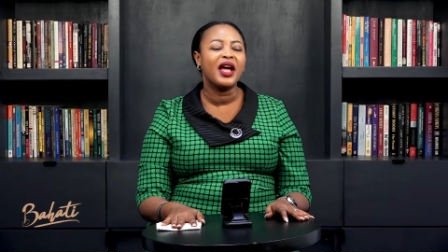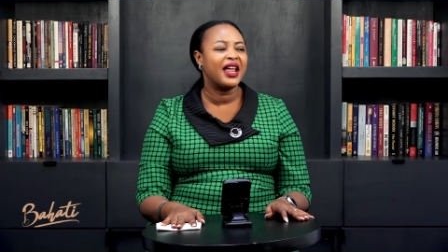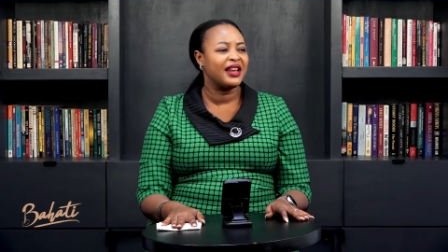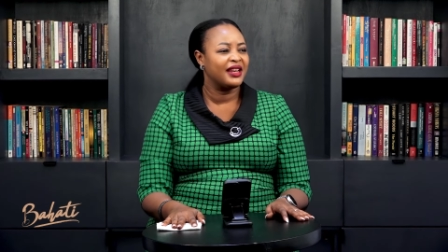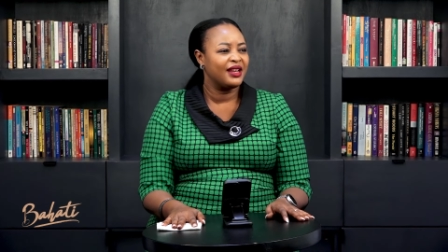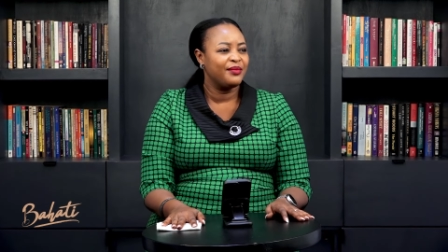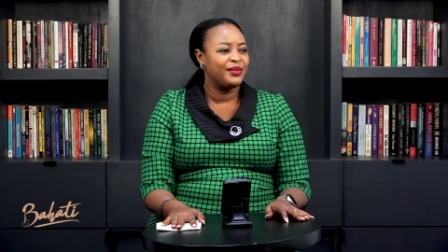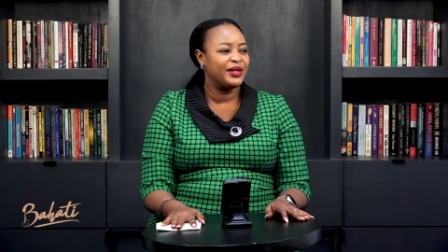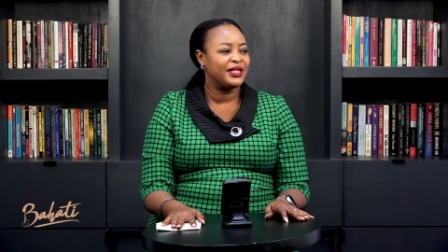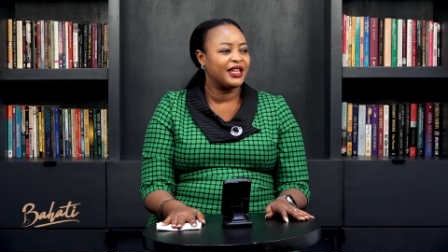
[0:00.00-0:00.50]

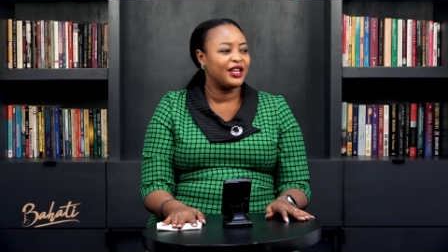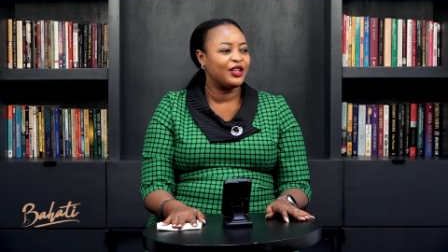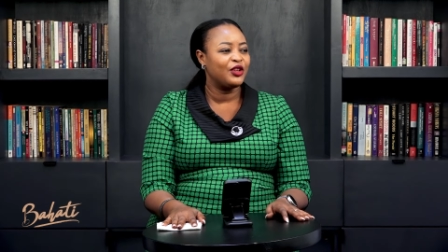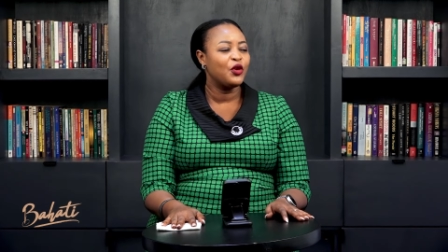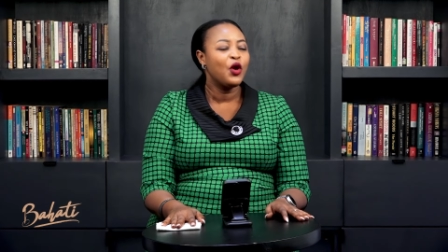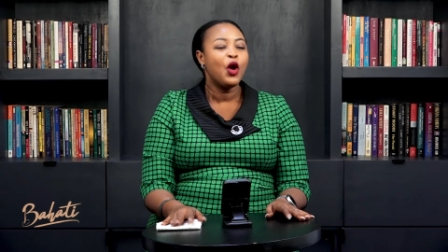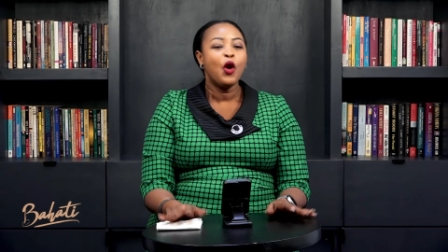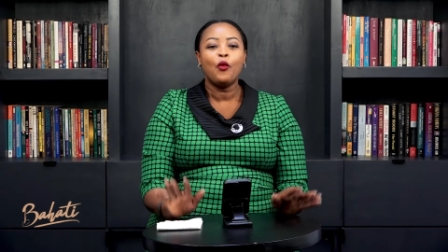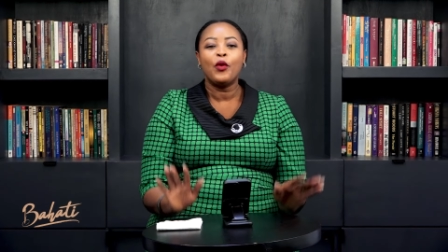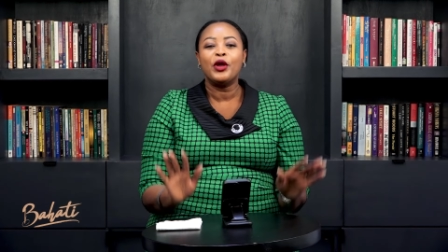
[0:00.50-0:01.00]
And let me tell
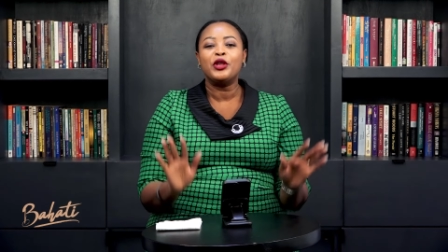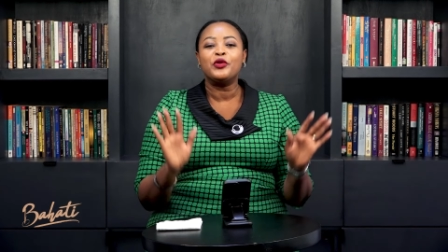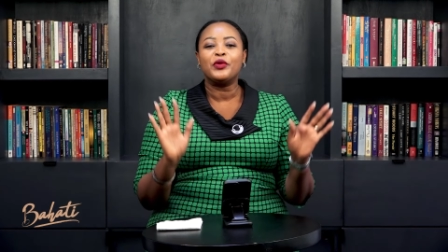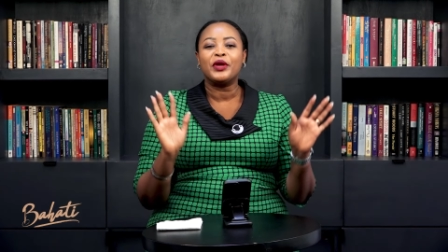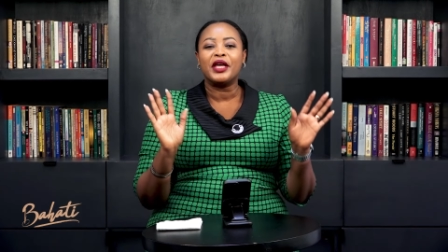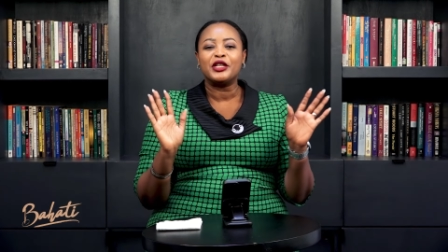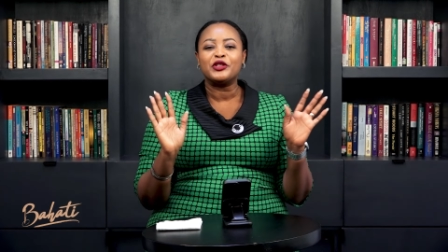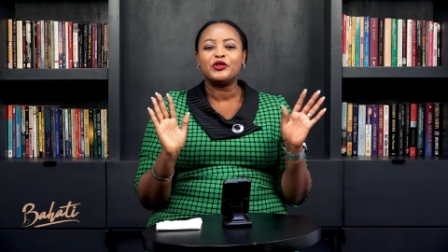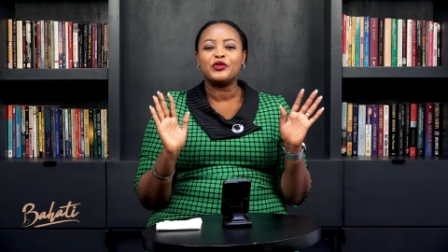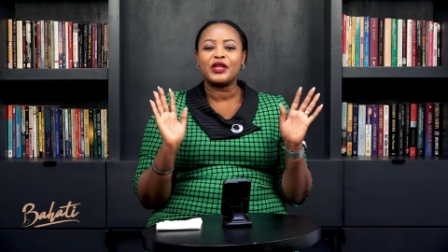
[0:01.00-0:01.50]
you, when you
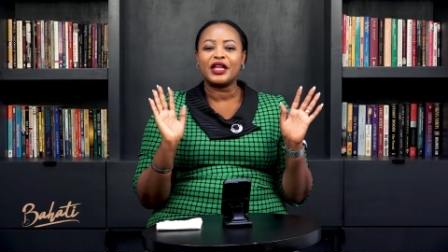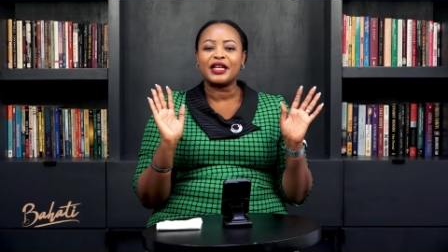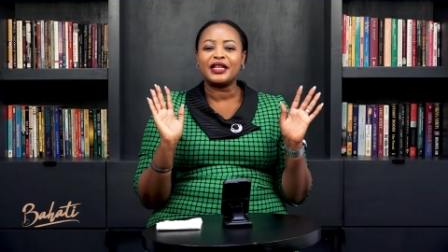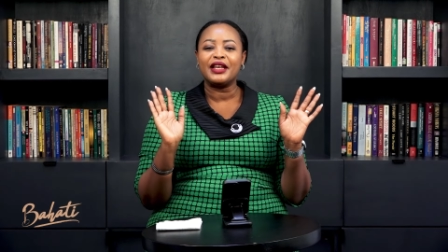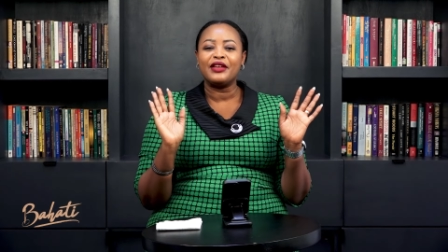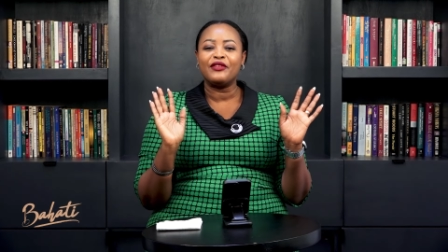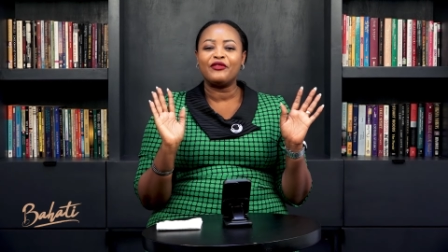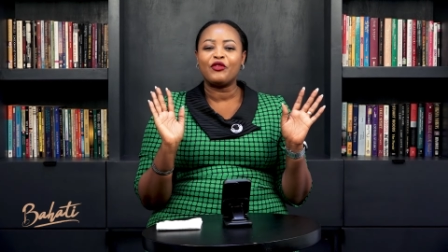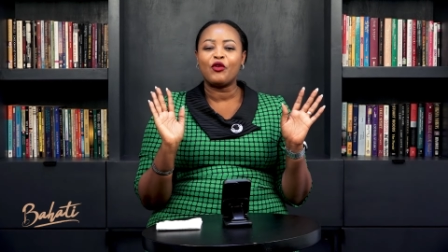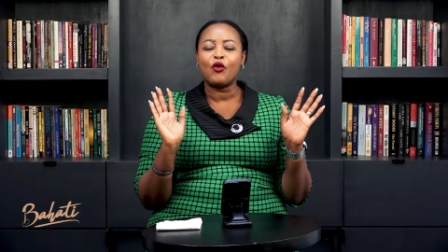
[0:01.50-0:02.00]
get to that
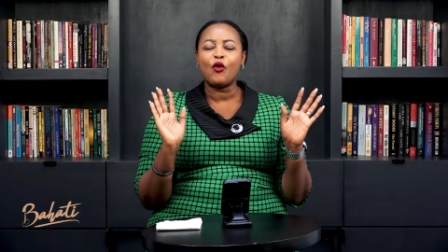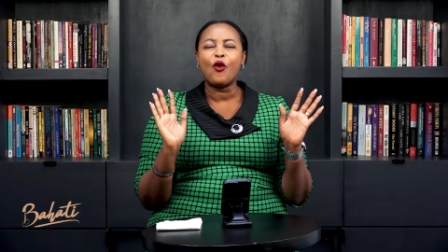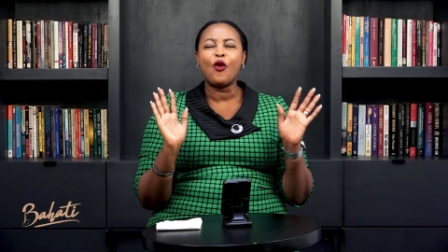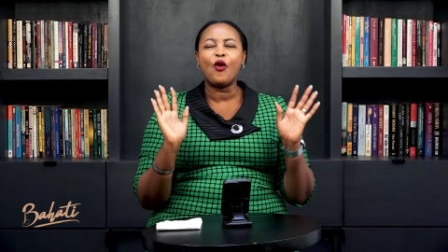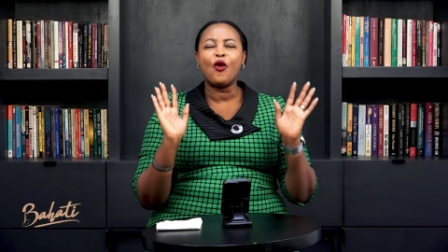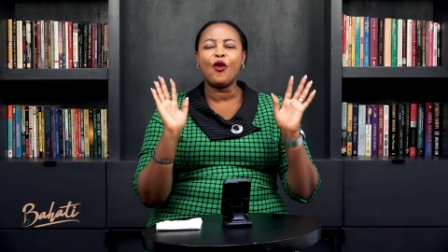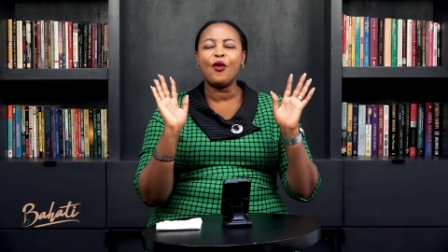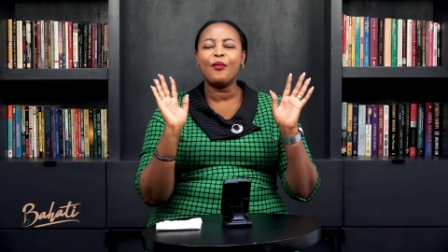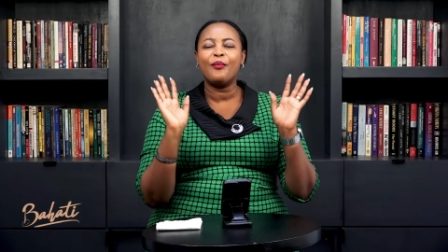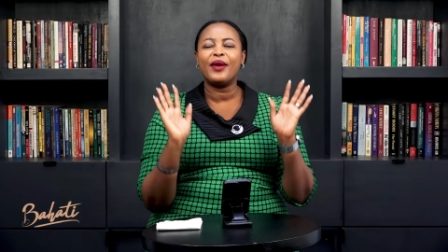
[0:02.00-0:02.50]
level,
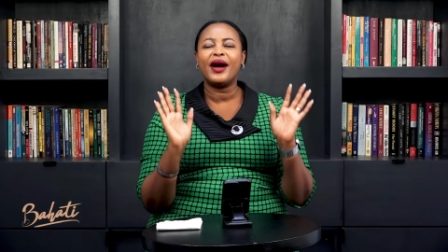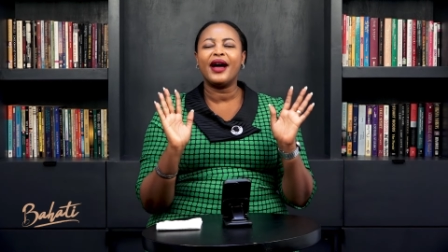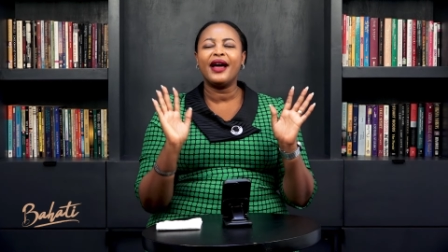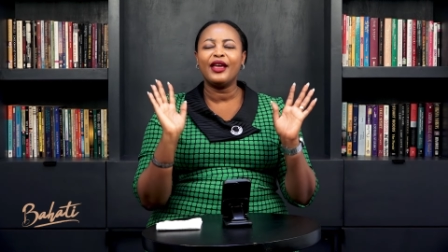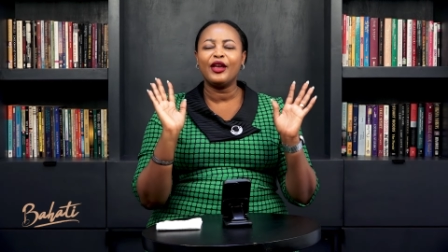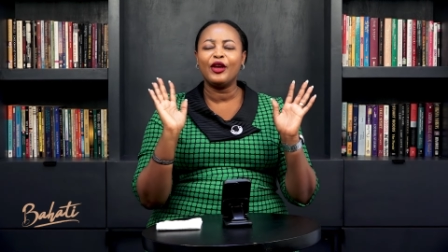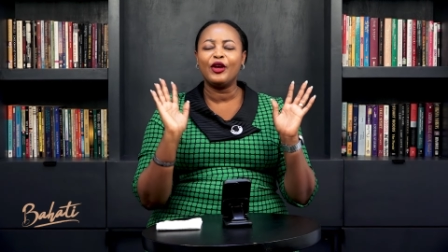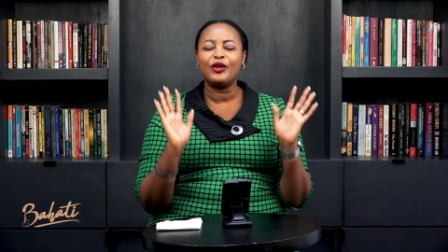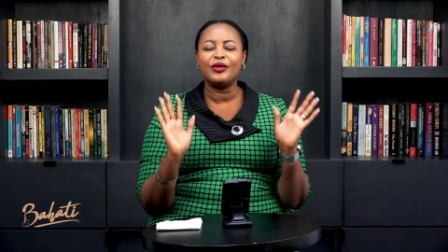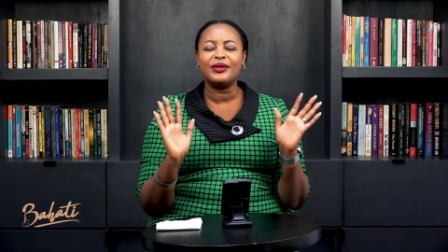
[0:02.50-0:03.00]
oh
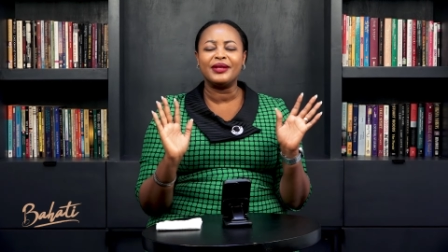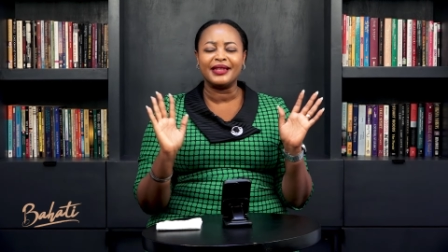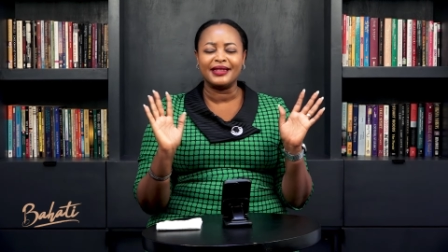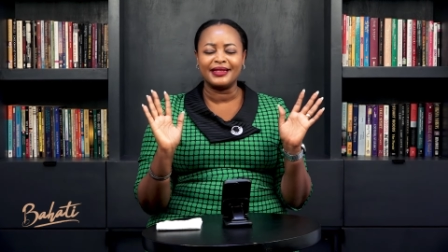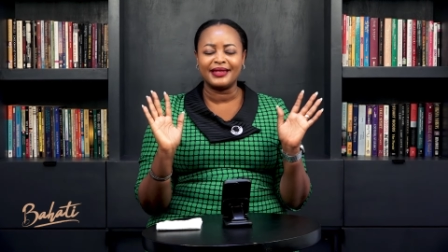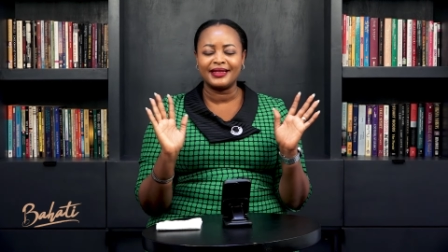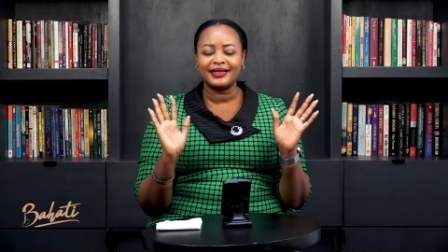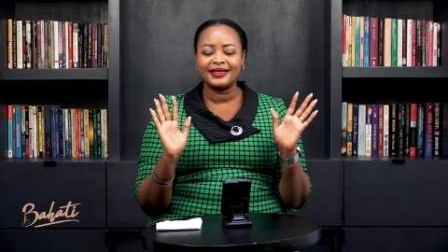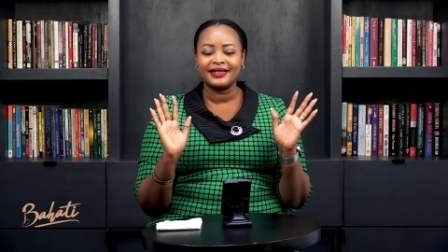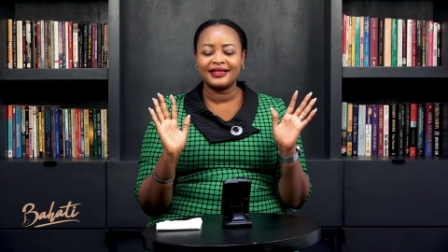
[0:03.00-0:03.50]
my
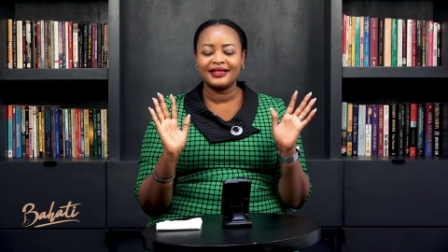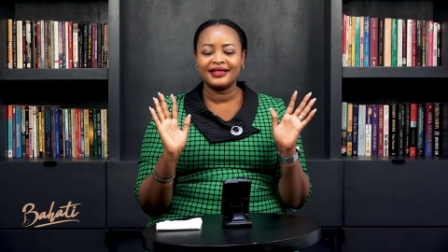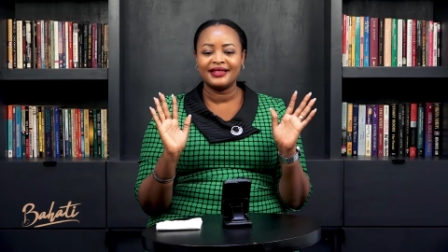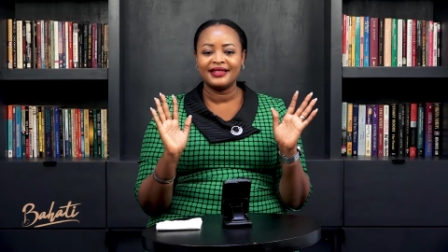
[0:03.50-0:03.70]
goodness,